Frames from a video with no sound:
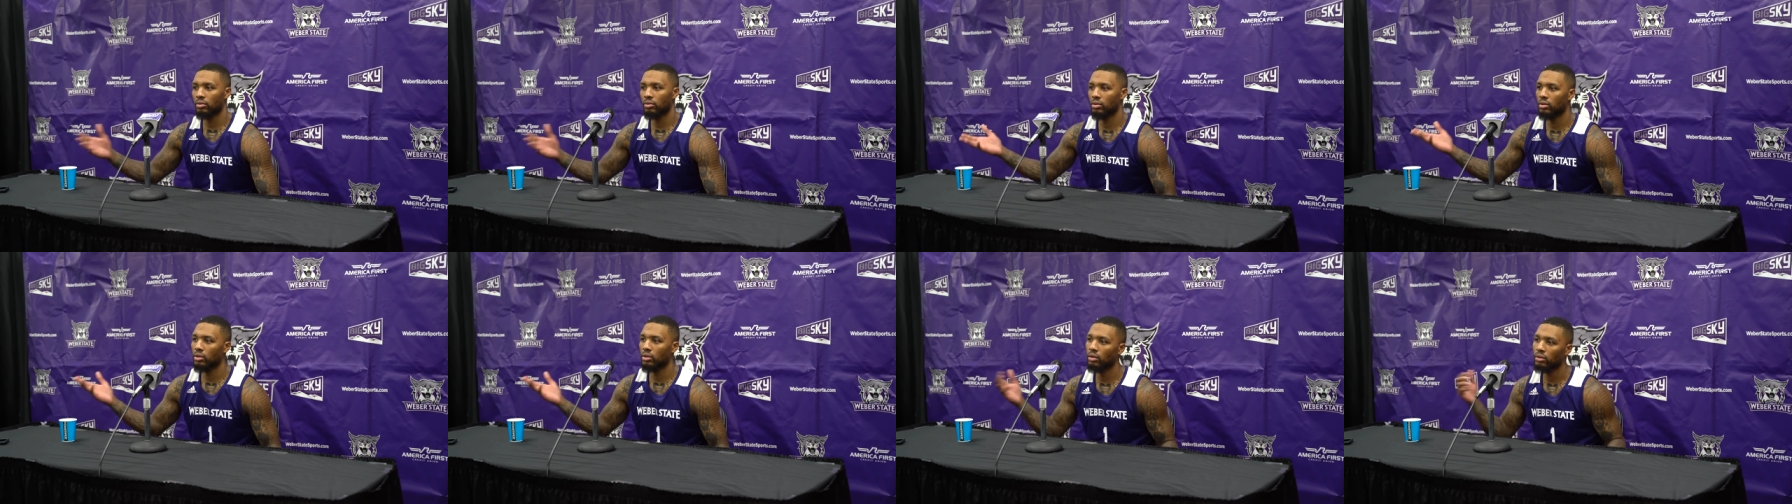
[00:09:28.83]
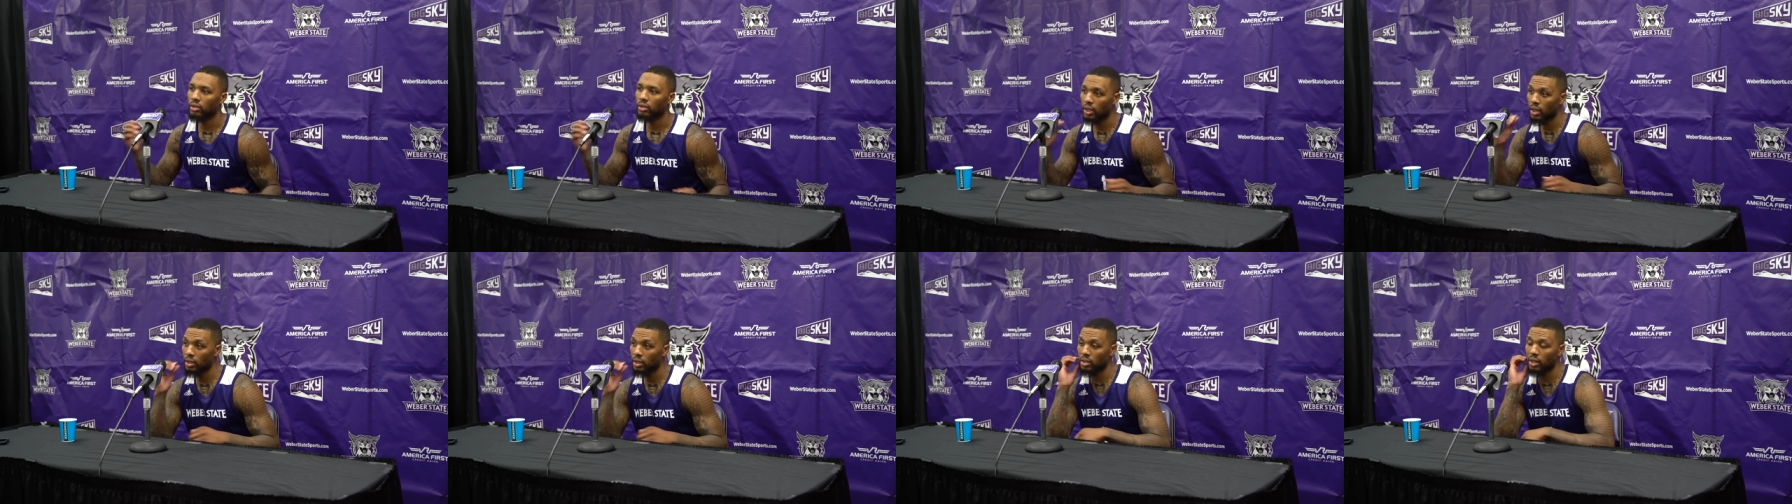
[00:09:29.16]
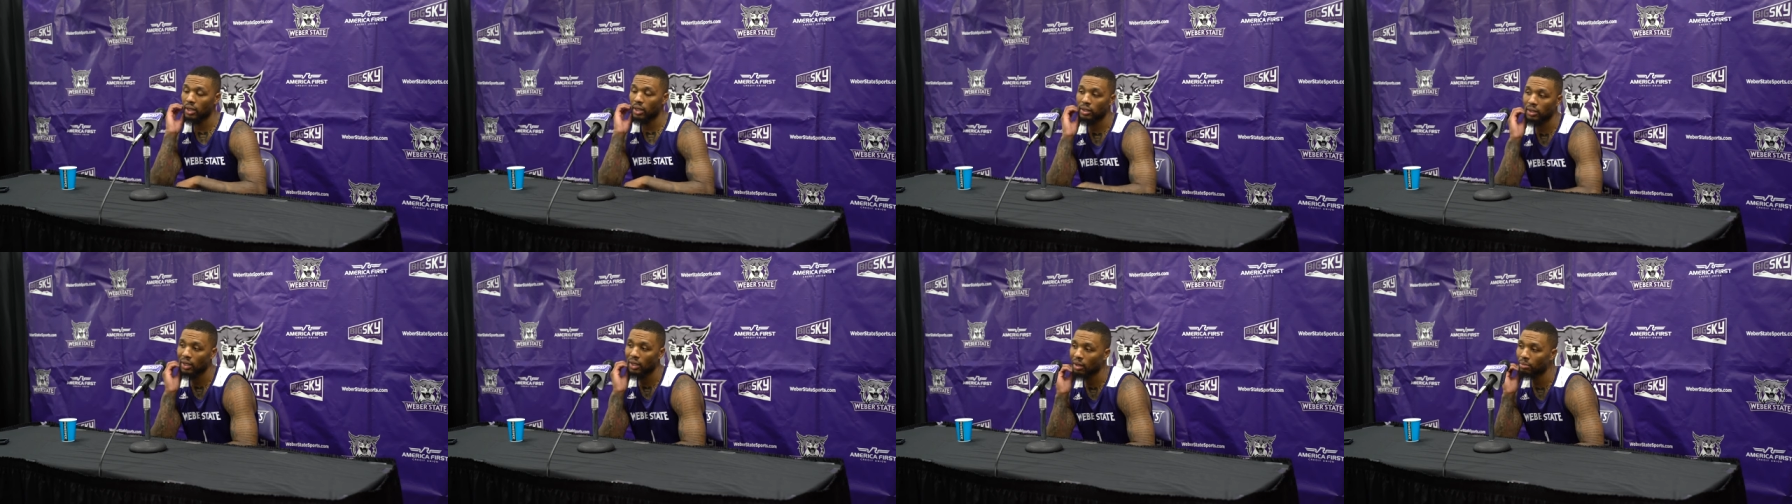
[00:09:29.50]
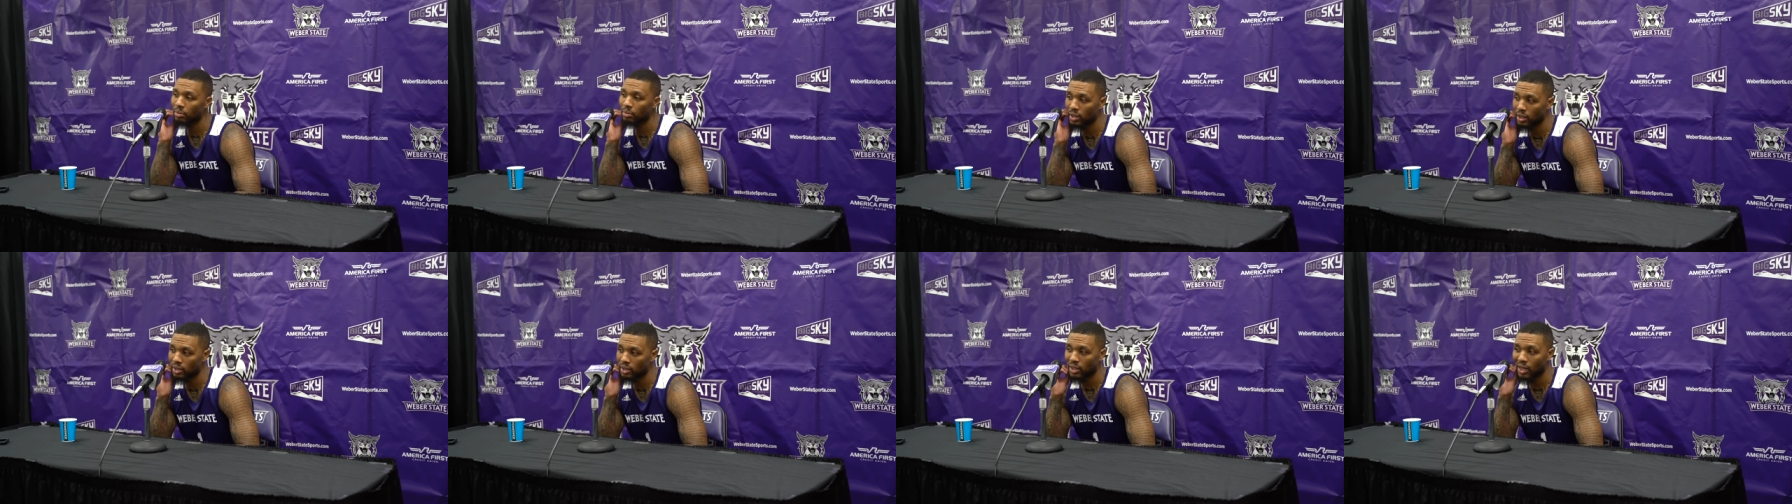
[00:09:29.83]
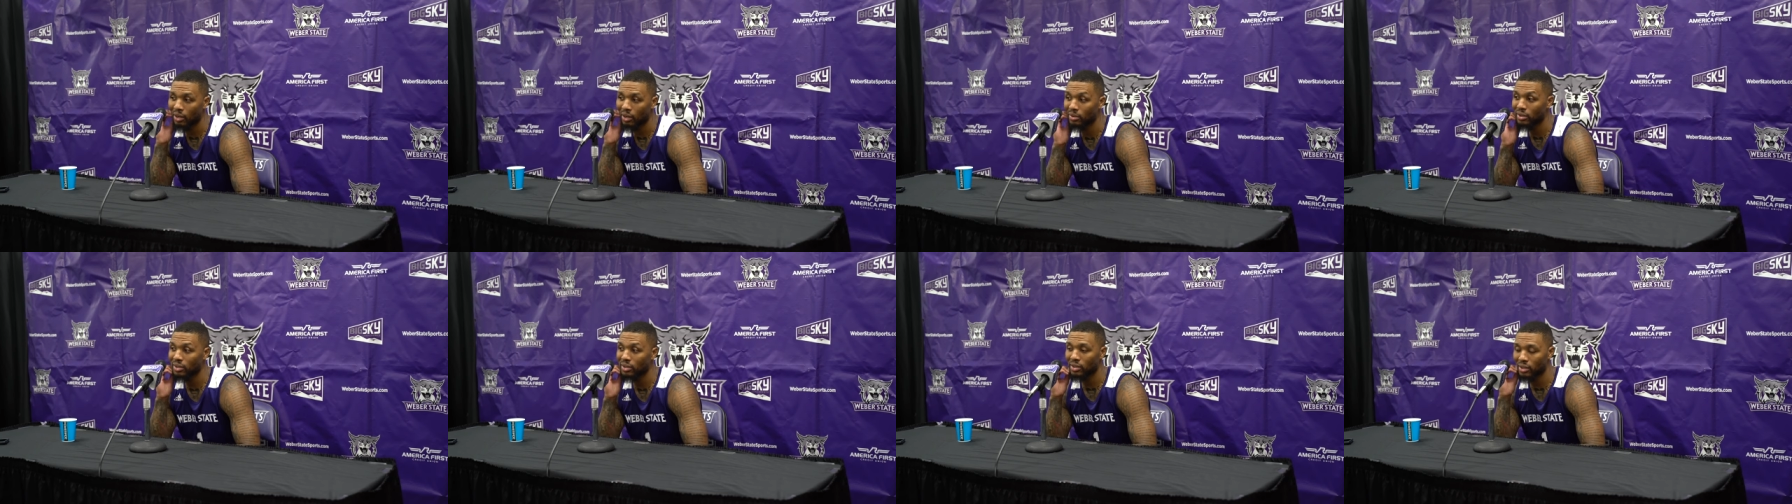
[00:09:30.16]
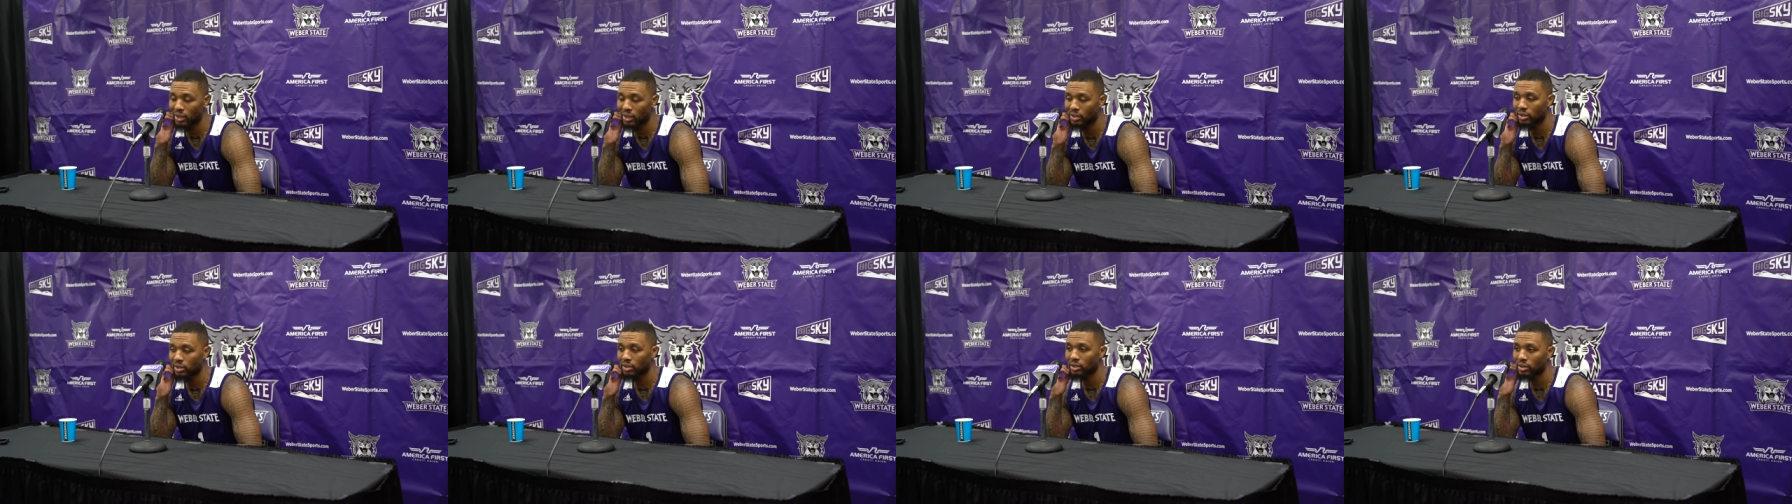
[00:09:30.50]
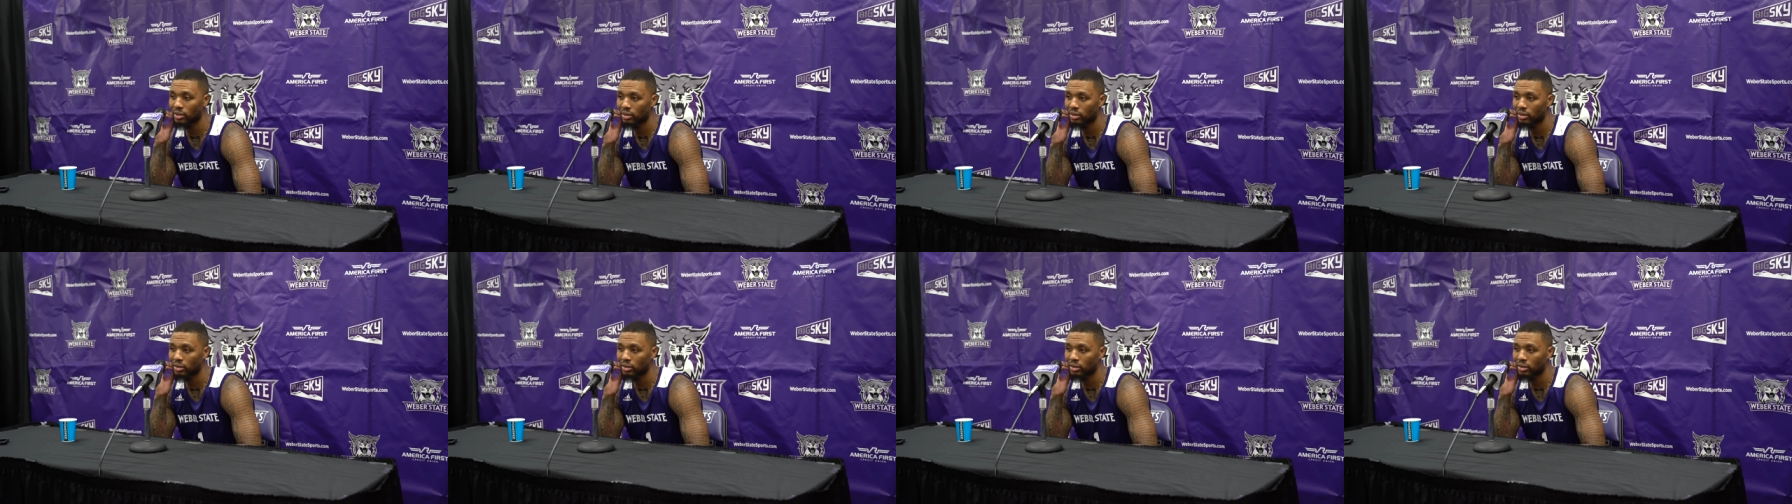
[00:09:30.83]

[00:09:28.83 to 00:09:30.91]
you know, things like that because I was such a,